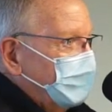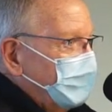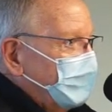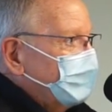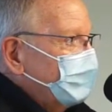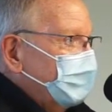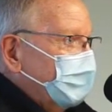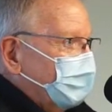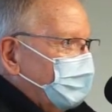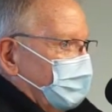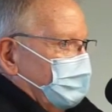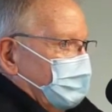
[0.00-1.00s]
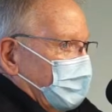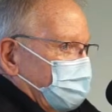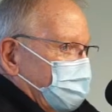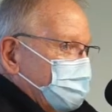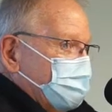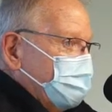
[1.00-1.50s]
Right. You know, I mean, I
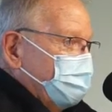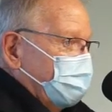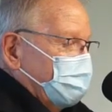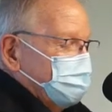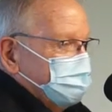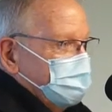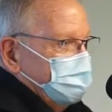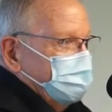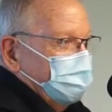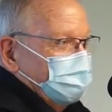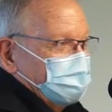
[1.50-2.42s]
think we've had maybe